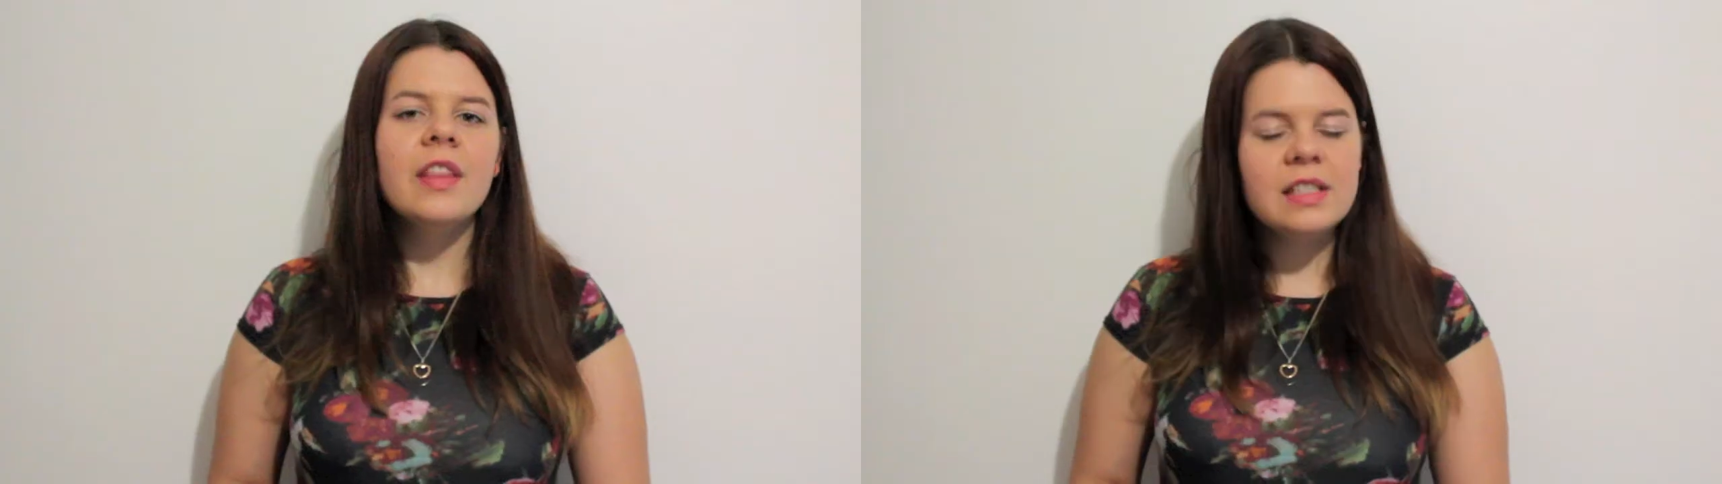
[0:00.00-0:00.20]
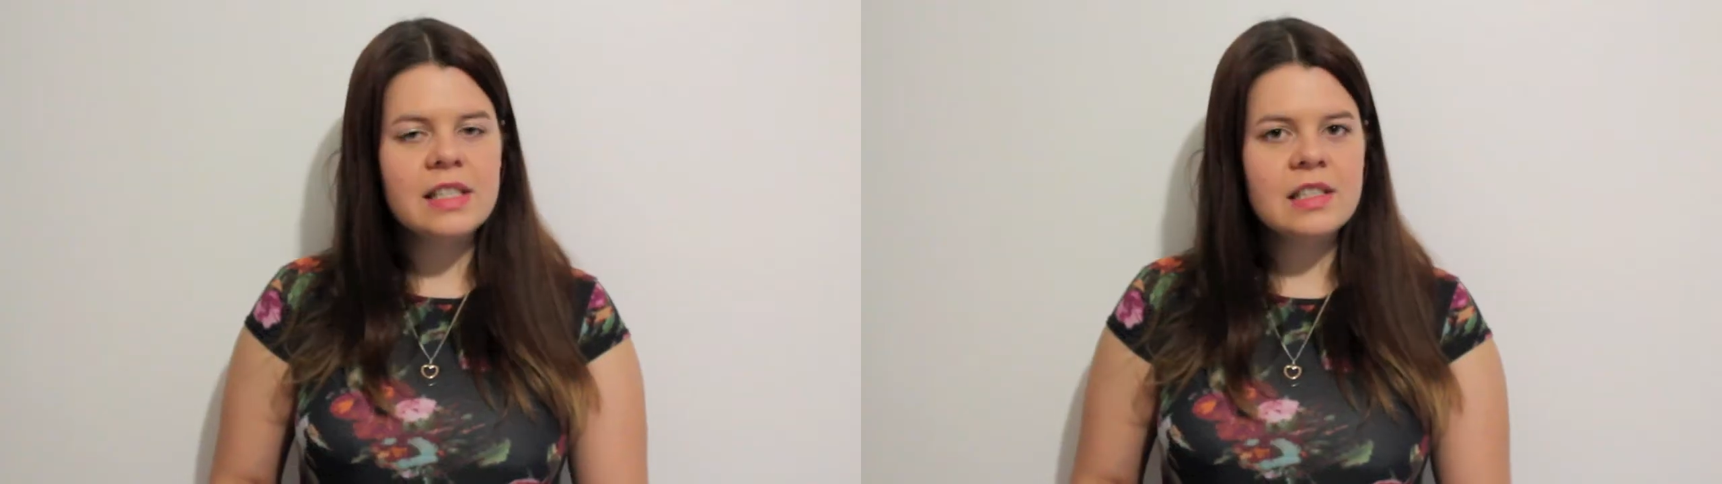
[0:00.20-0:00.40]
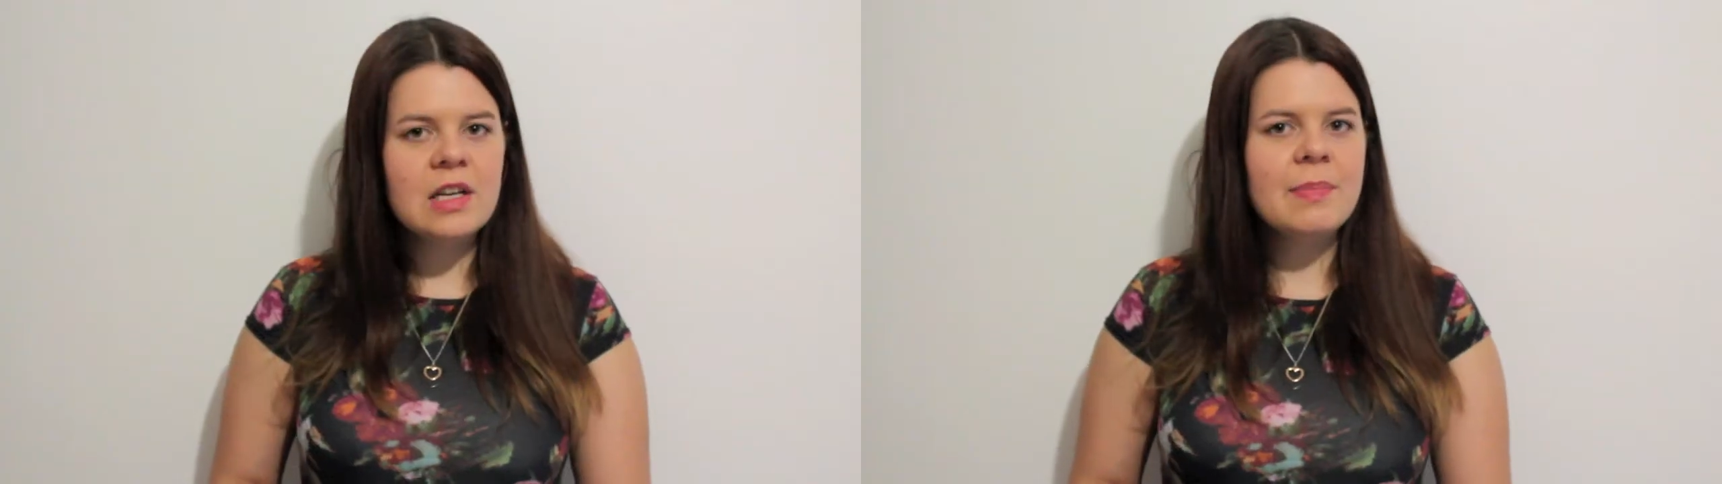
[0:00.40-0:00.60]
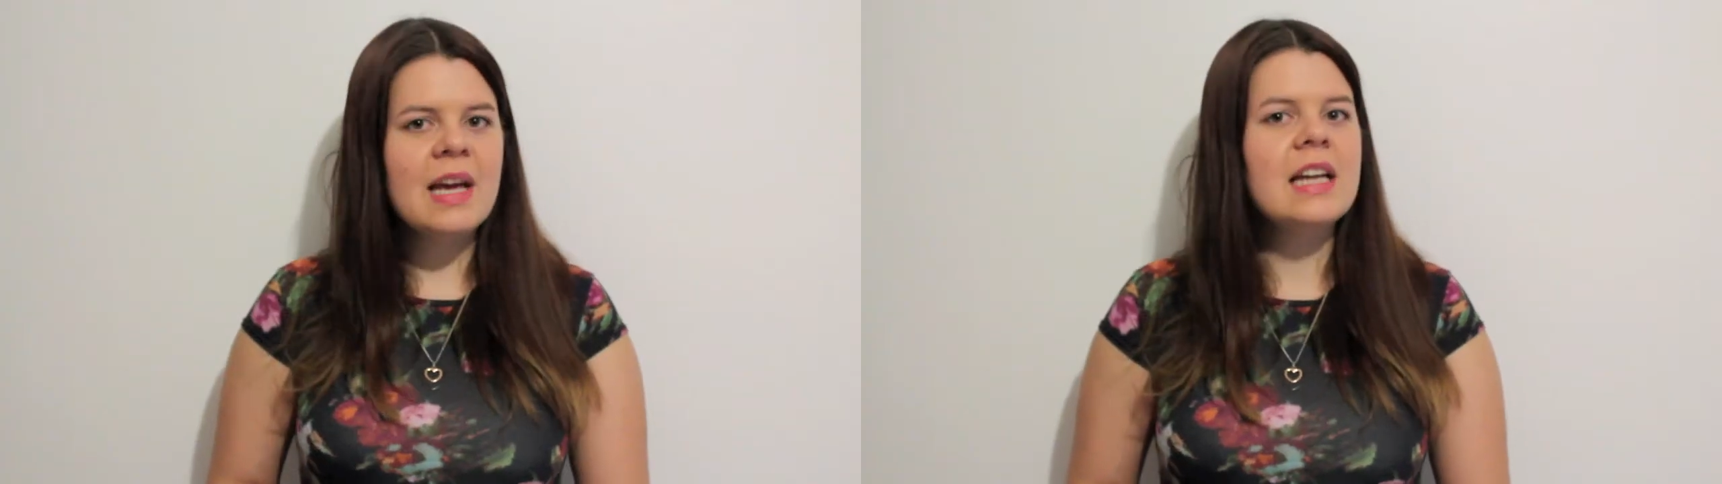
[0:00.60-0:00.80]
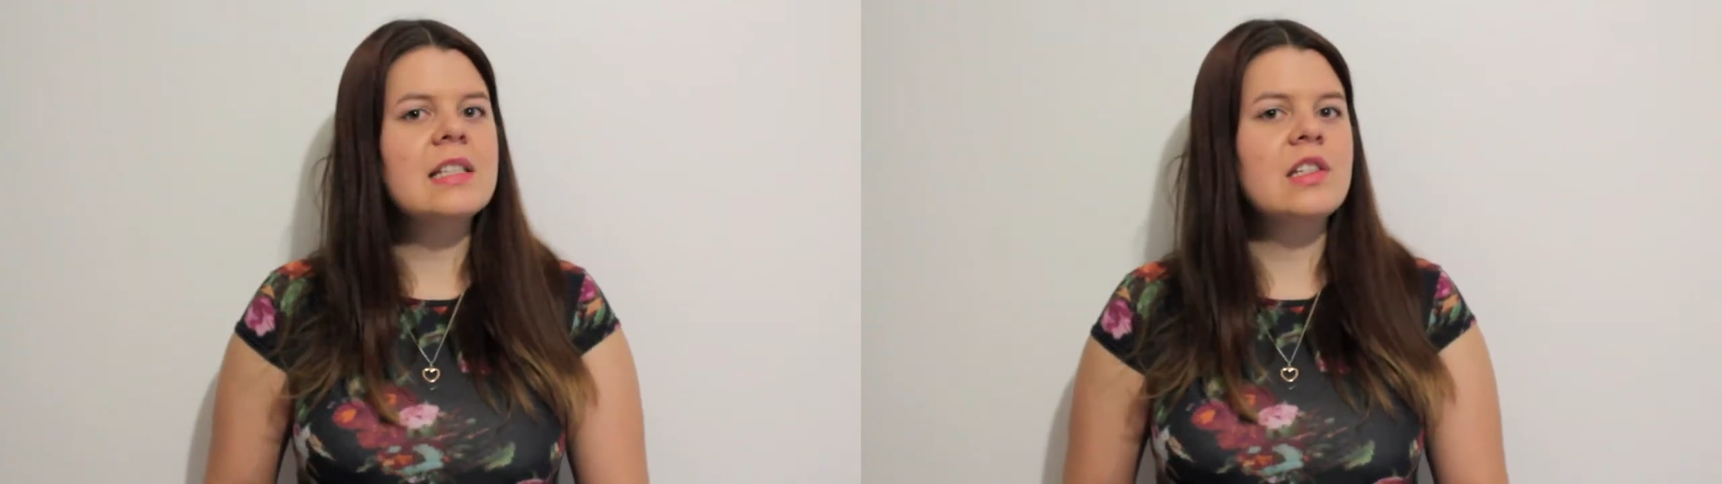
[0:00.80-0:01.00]
This is
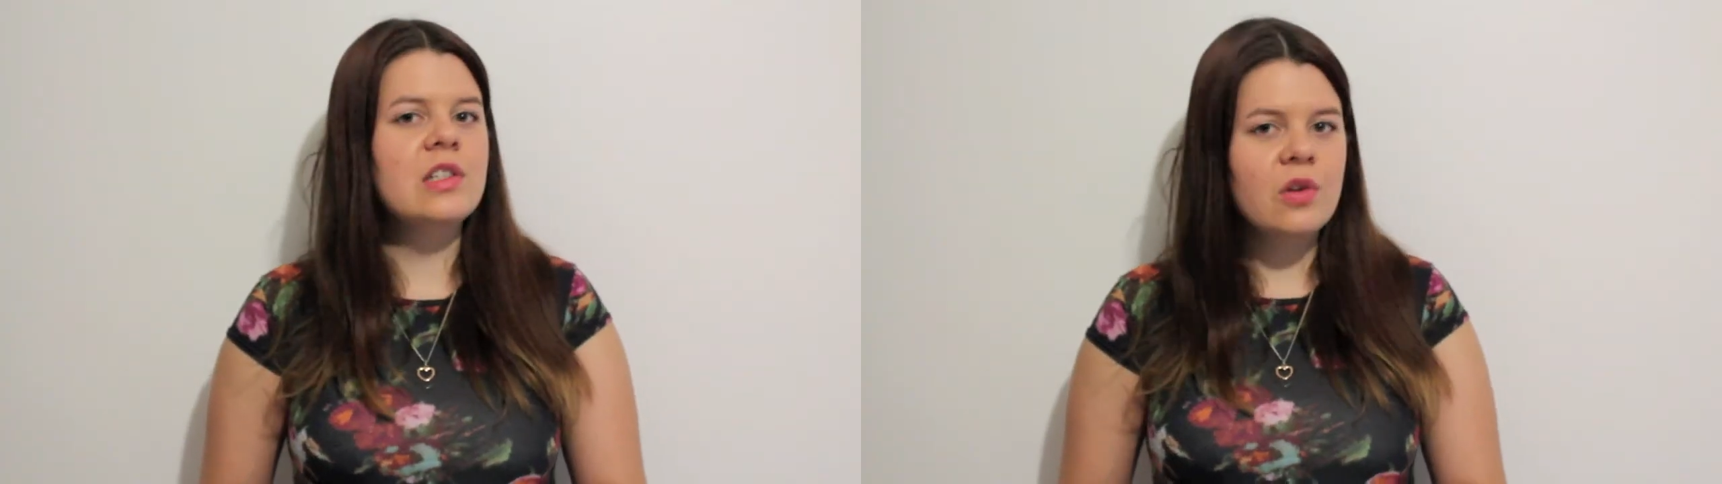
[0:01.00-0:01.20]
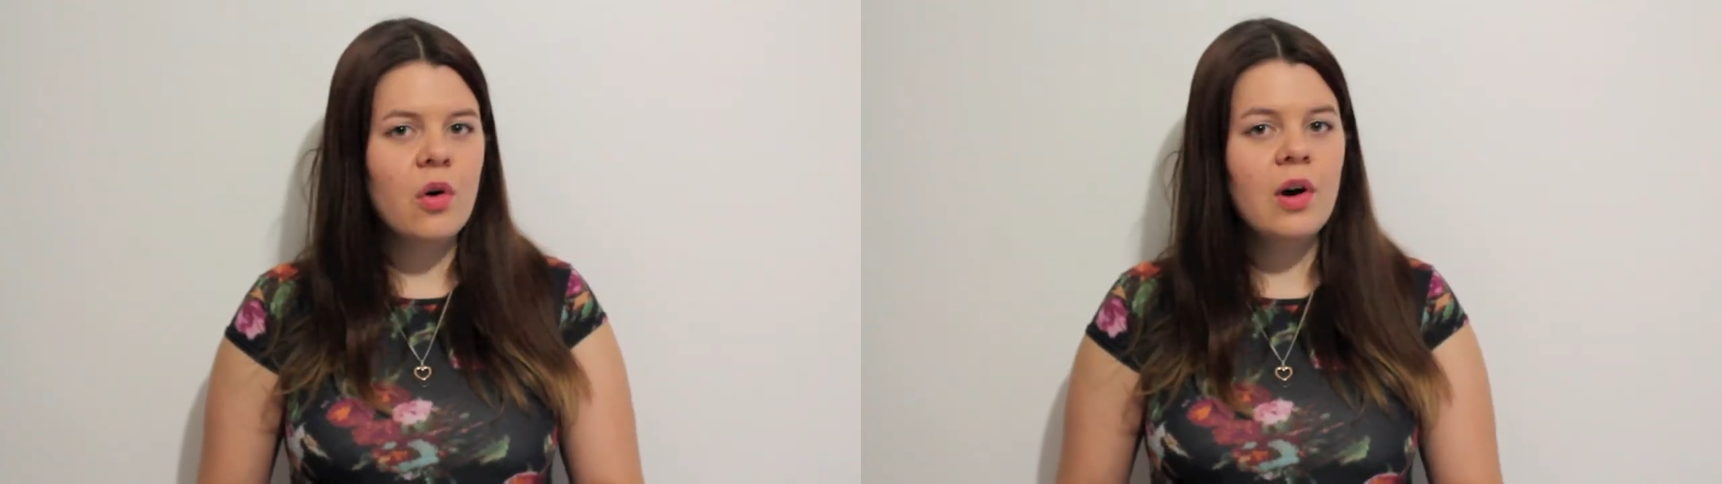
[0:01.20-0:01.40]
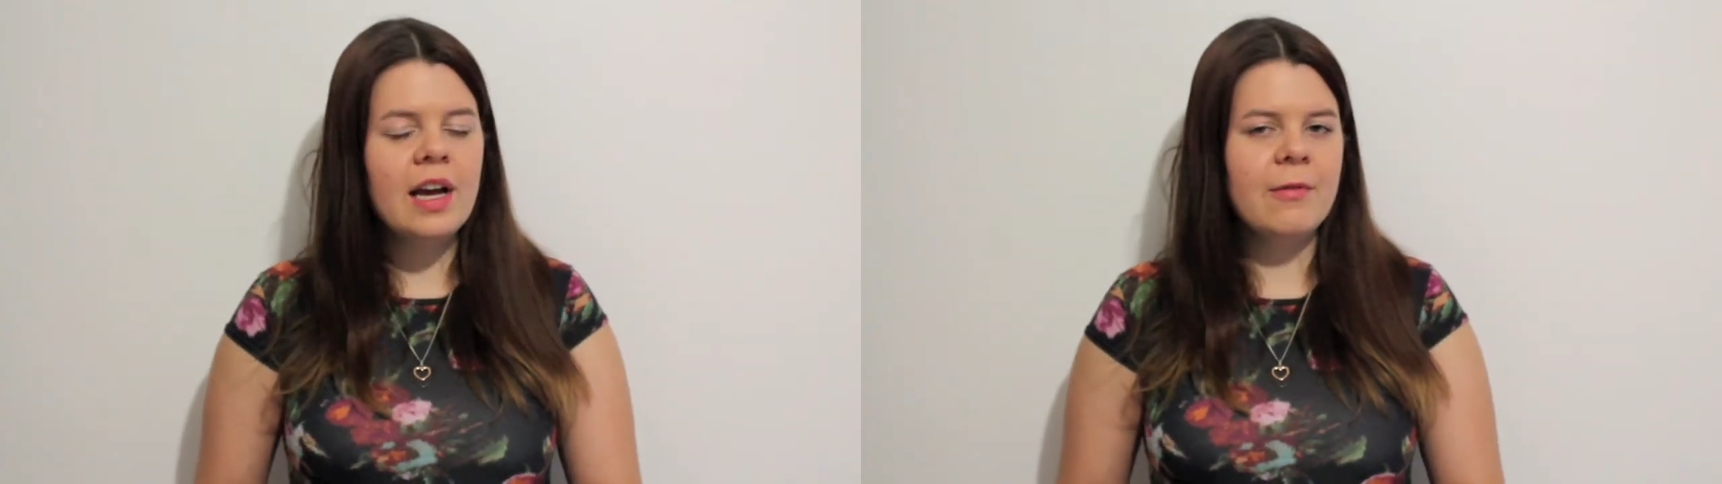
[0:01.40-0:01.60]
compared to your